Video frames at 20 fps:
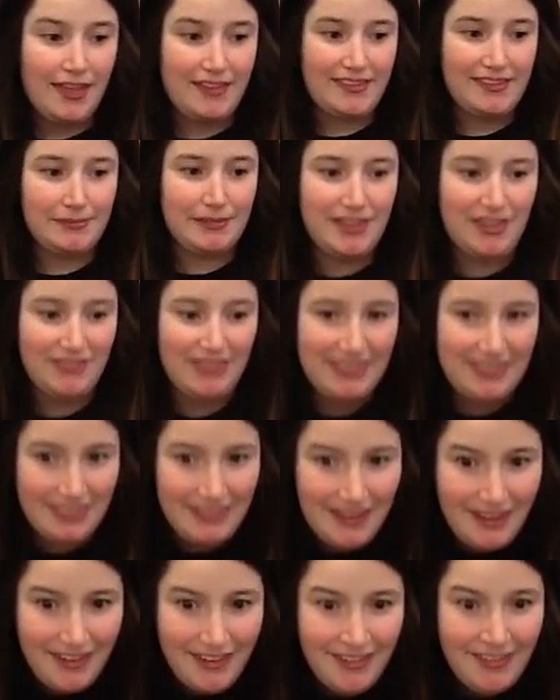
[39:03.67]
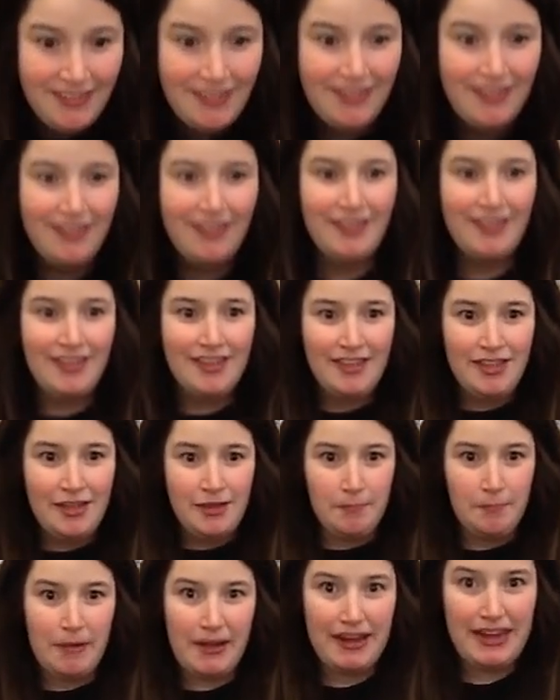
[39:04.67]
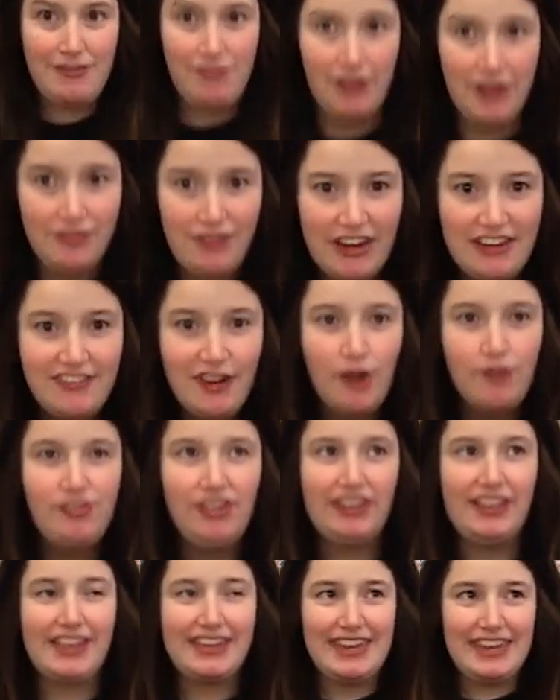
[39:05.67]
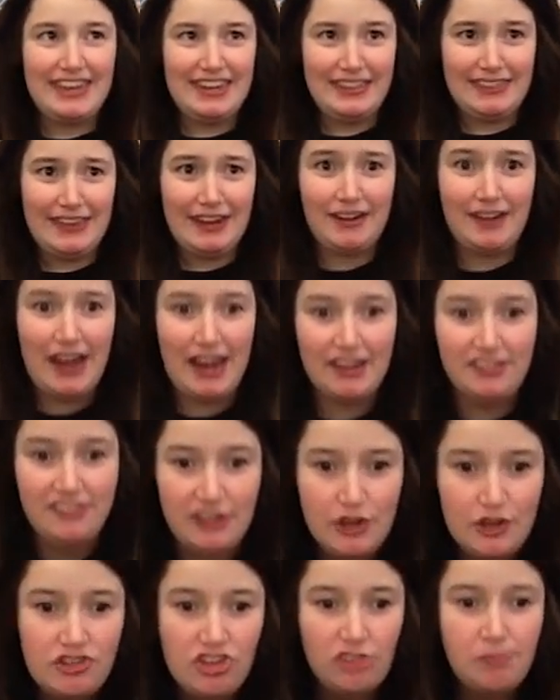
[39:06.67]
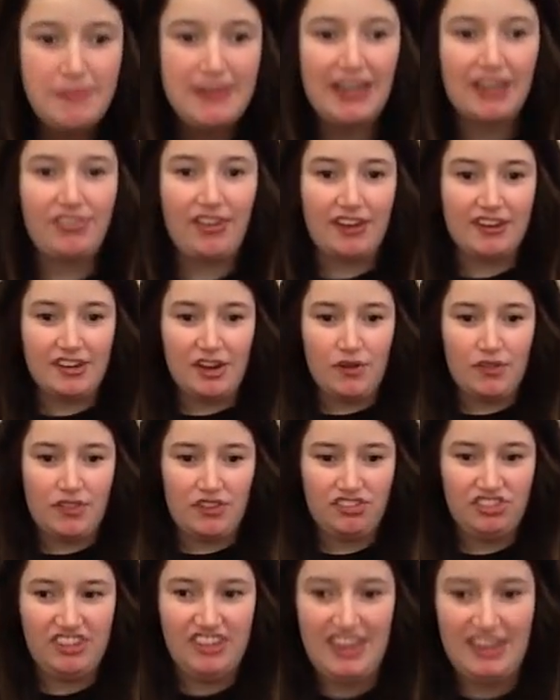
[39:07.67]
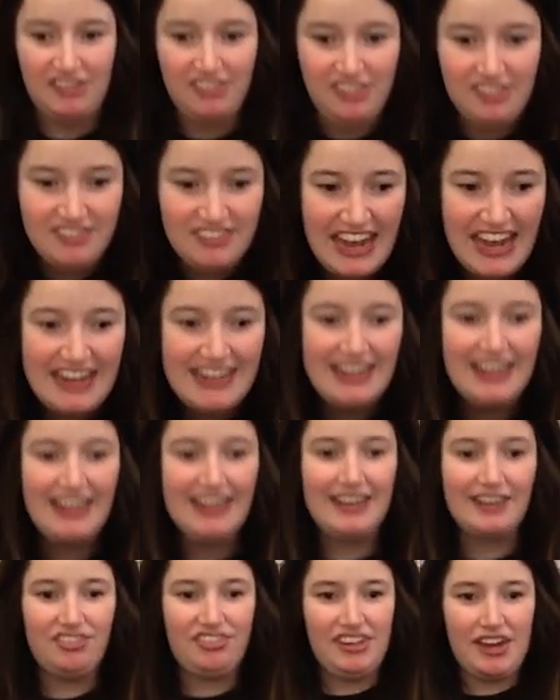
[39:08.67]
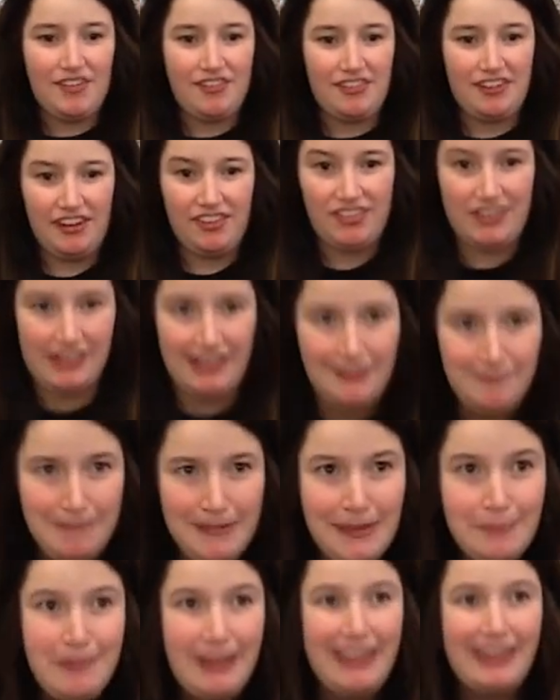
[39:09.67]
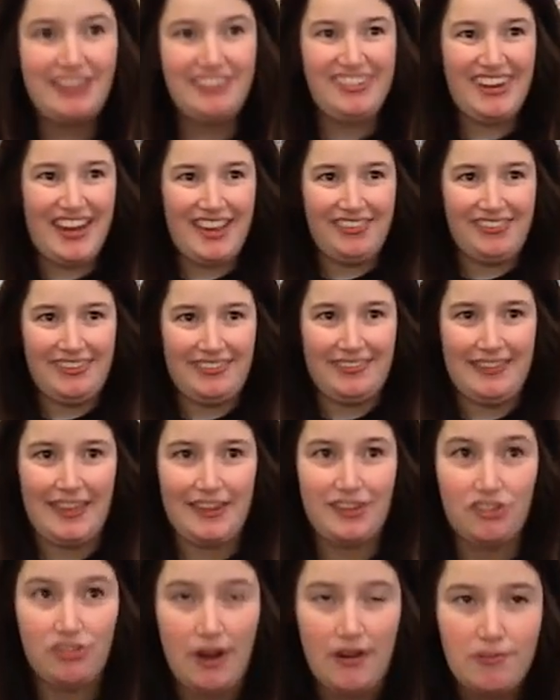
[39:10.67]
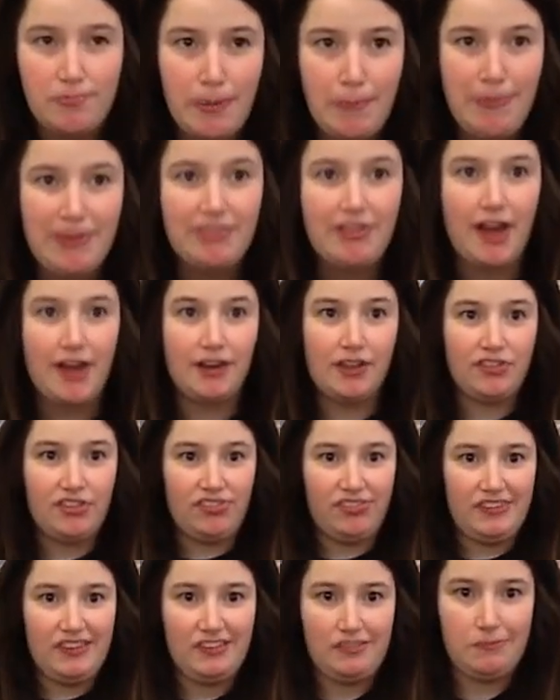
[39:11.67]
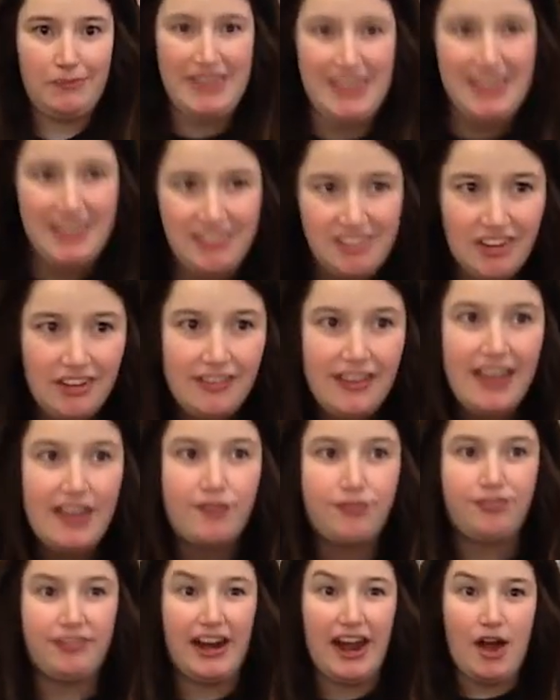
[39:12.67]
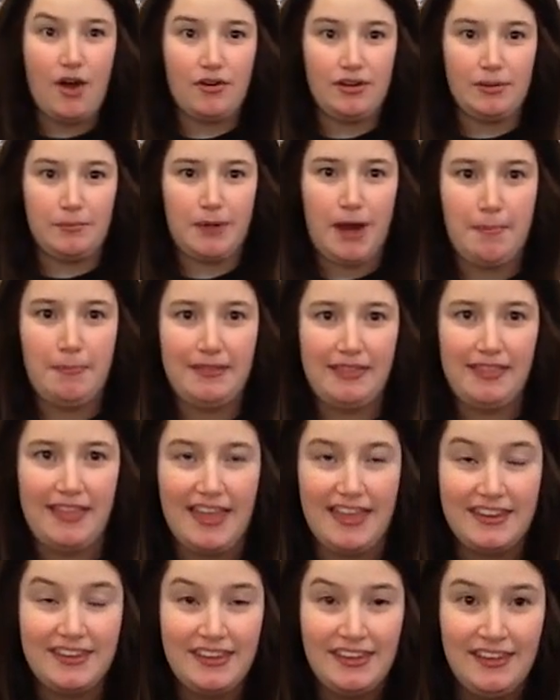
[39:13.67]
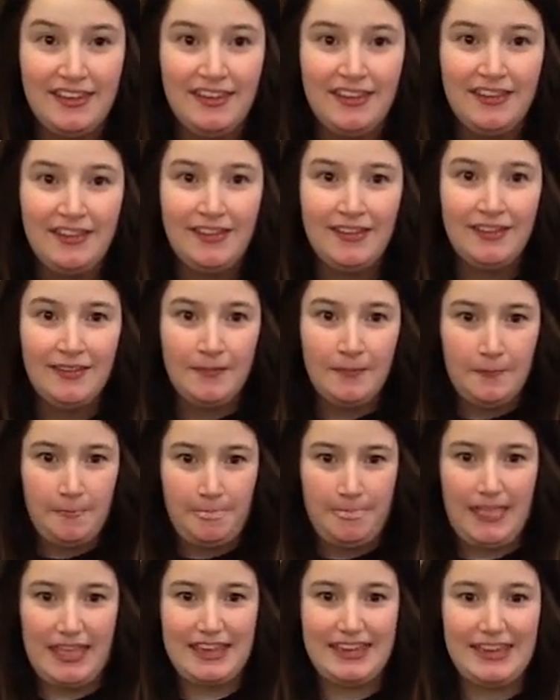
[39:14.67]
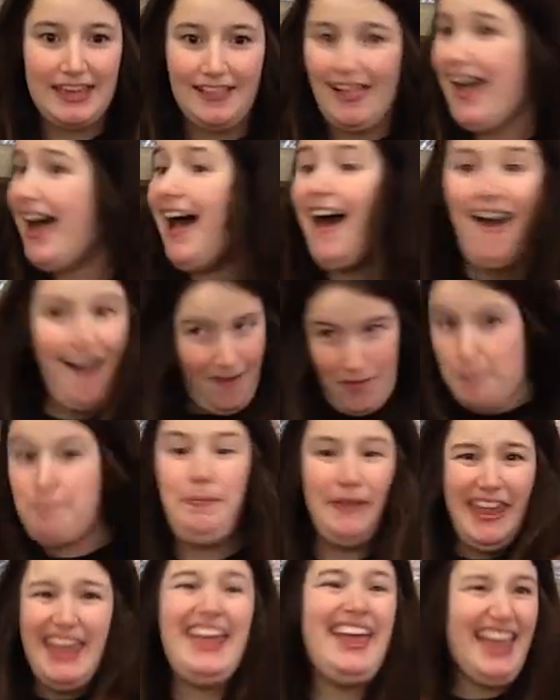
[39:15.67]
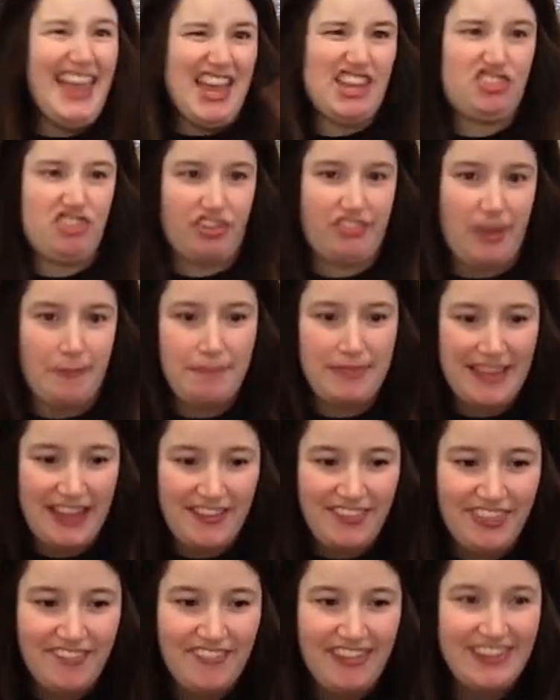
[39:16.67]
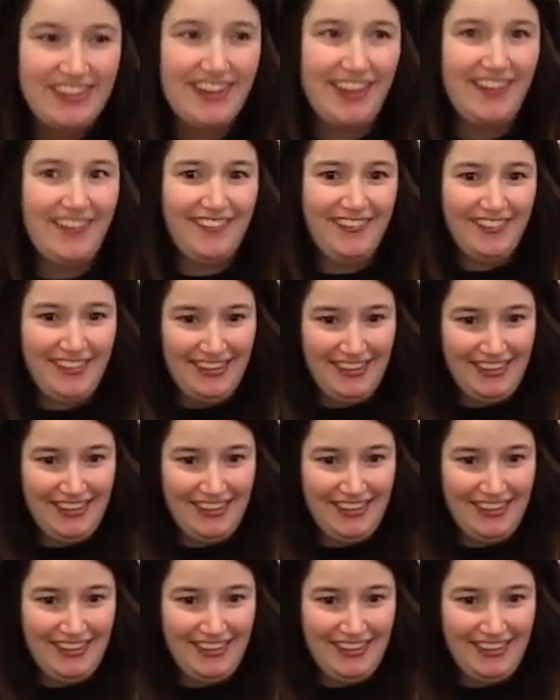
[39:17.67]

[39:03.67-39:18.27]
That's how much I've eaten there. But even if I don't feel like eating there, I do just because I know that she would hate it, and if she ever is in Olympia by any chance and, drives by McDonald's and sees me, she'll, frown and probably, yell, oh, bitch, or something out the window.